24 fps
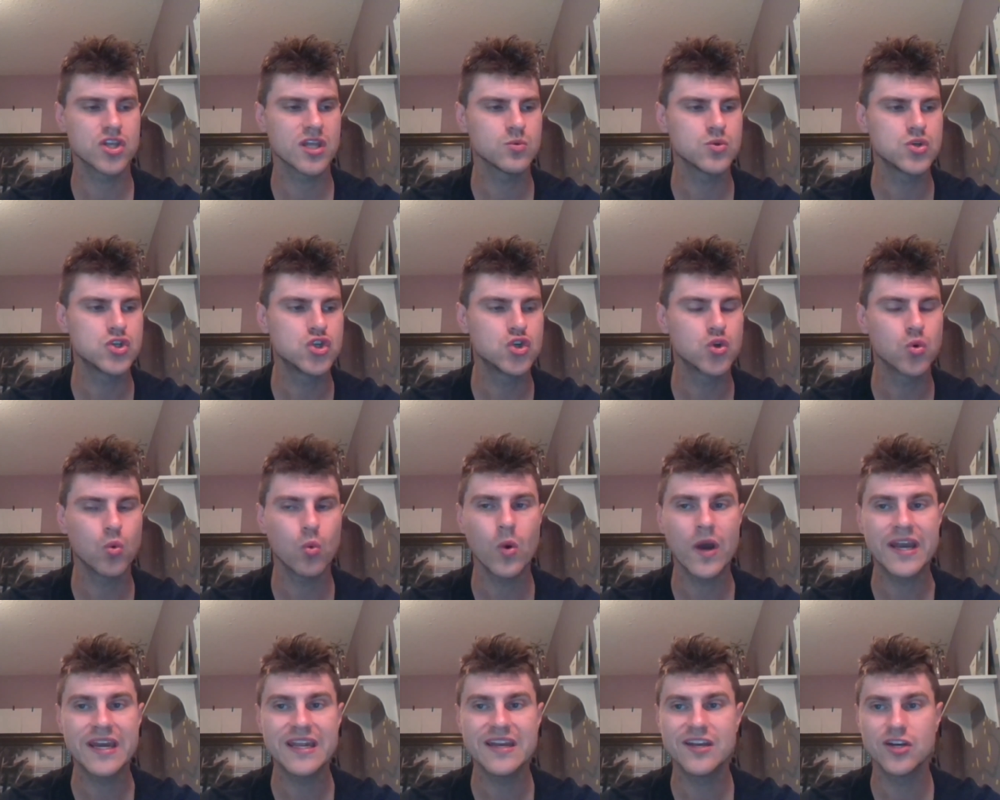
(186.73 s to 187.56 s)
That was
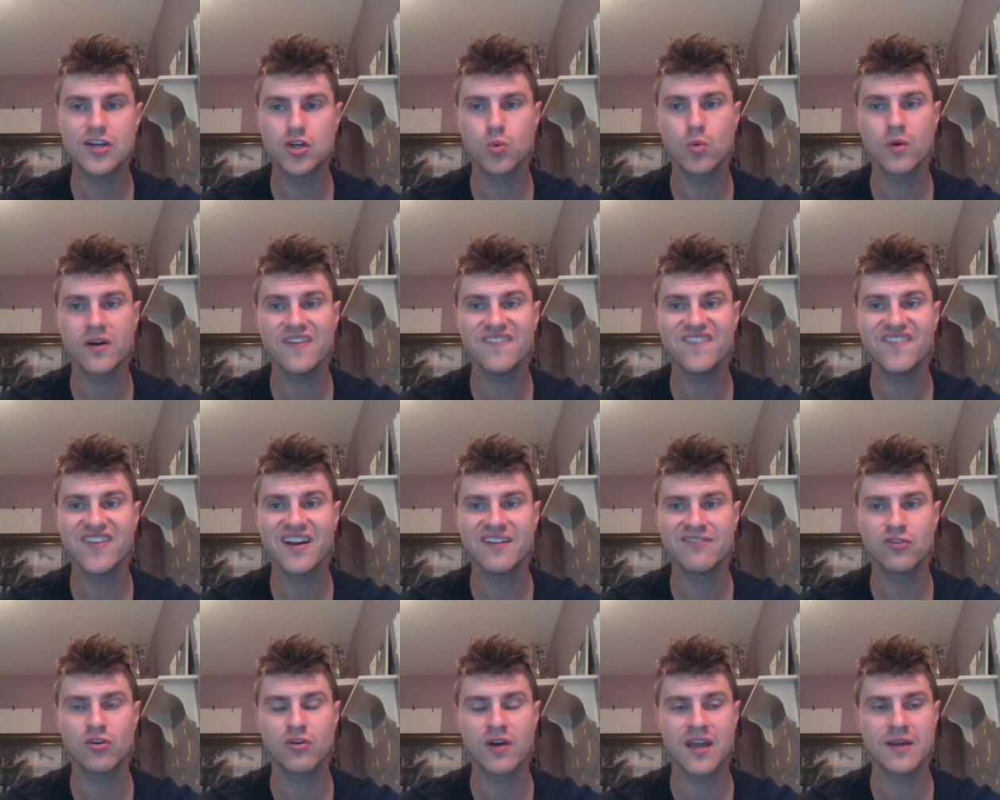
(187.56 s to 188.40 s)
20 to
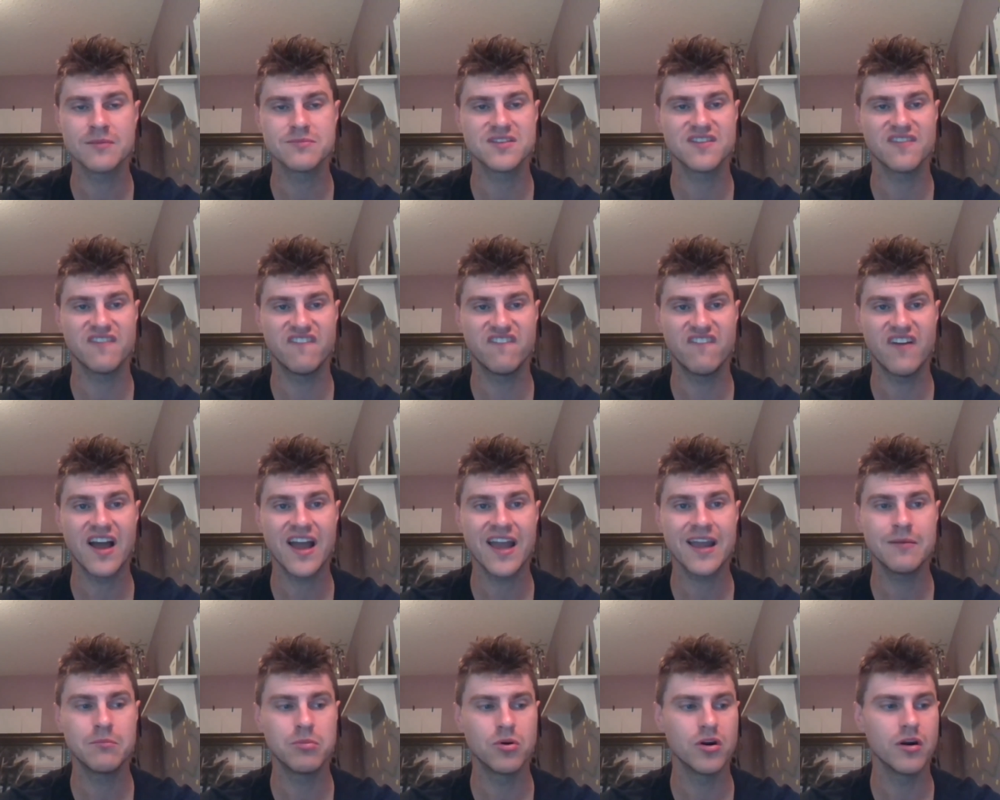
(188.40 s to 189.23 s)
25 grams of
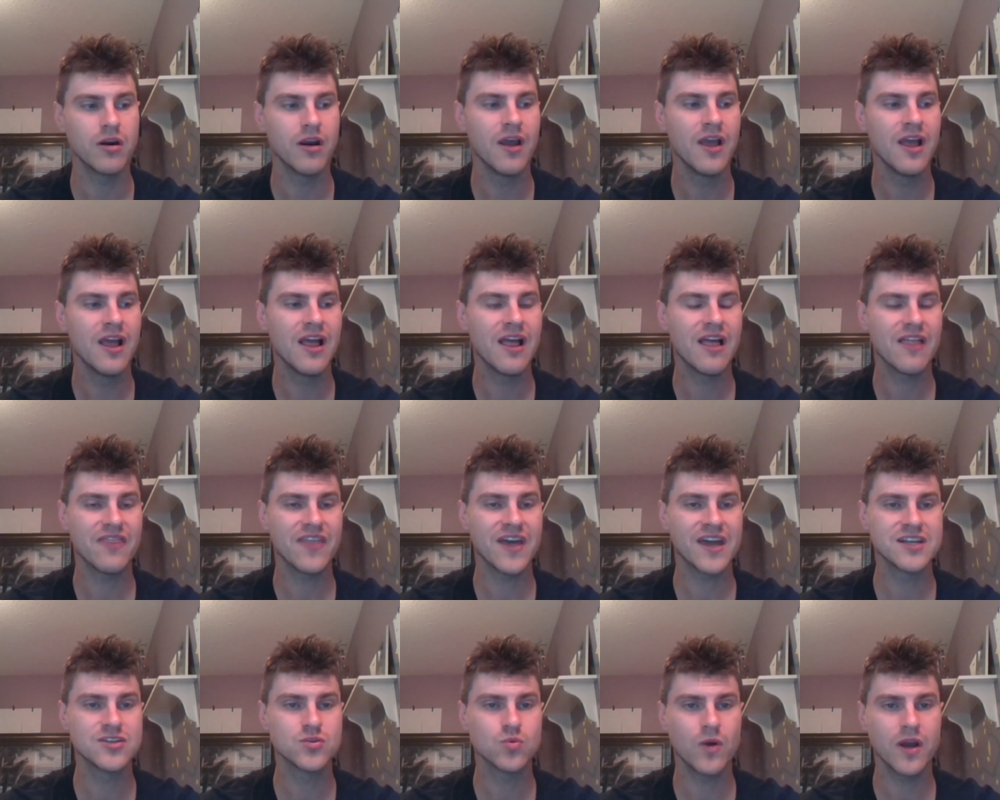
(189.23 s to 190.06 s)
fiber
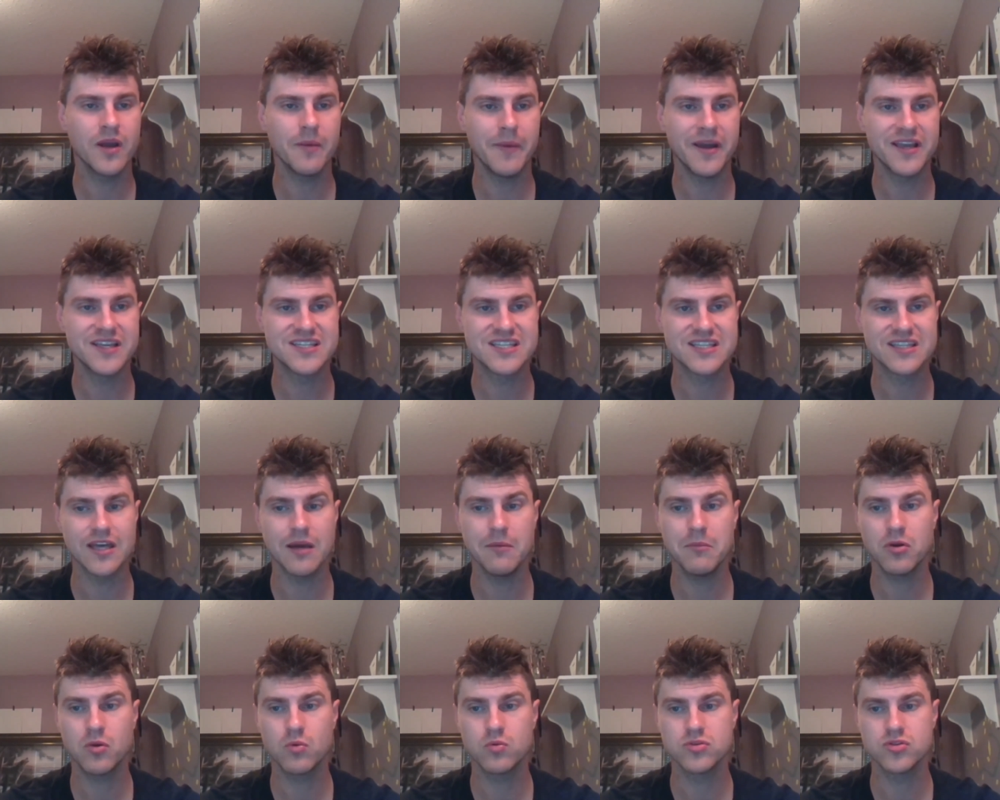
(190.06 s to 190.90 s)
that is why my
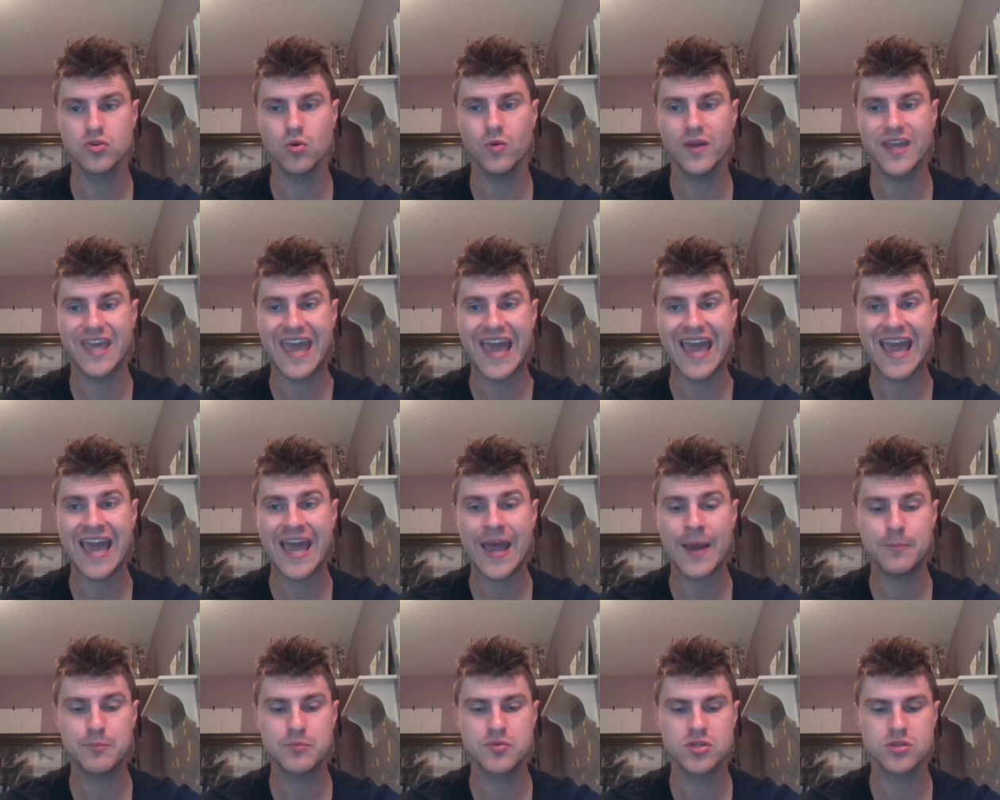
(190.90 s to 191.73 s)
stomach was going
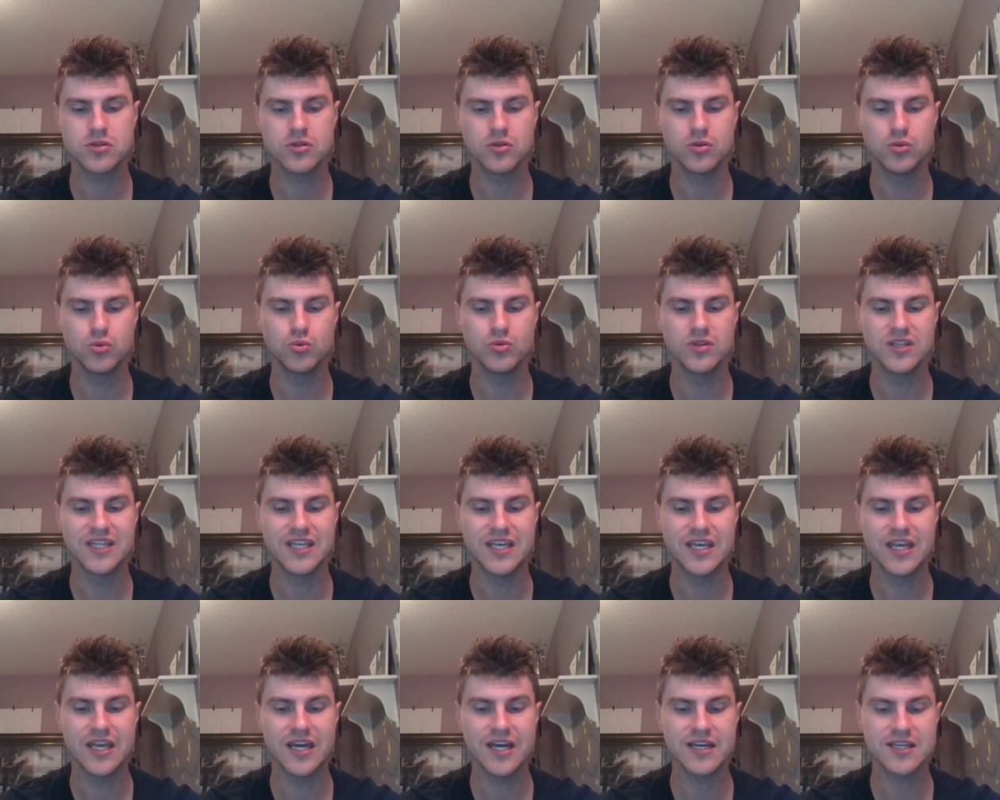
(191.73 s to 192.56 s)
absolutely
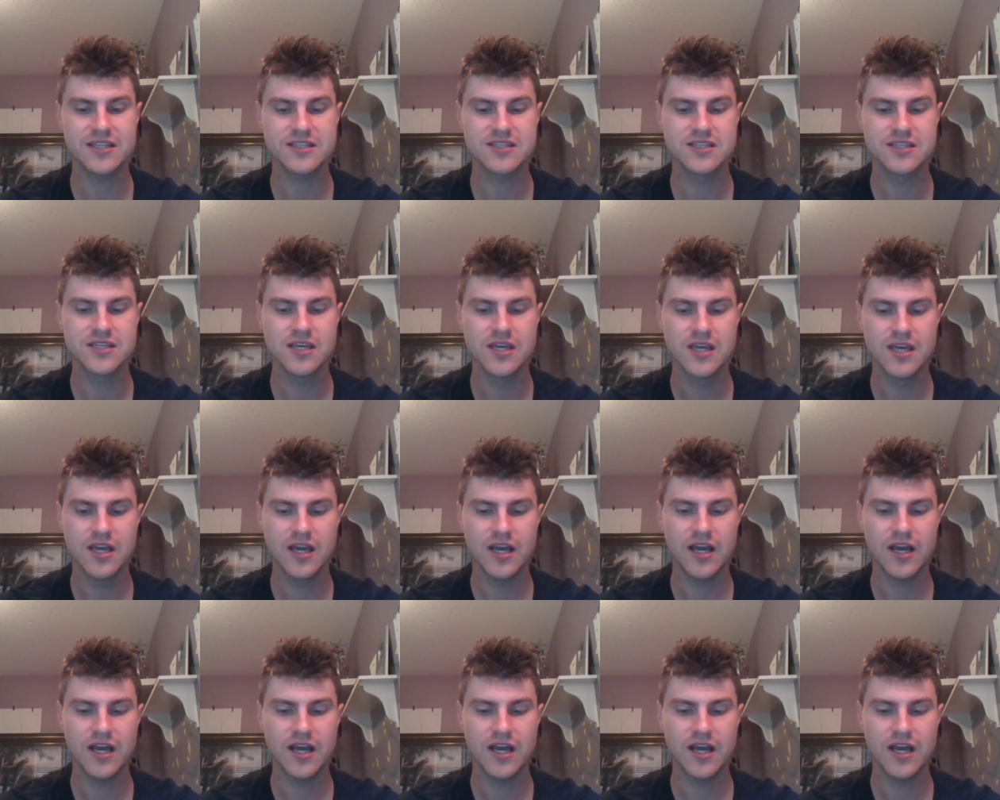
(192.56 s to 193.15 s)
nuts.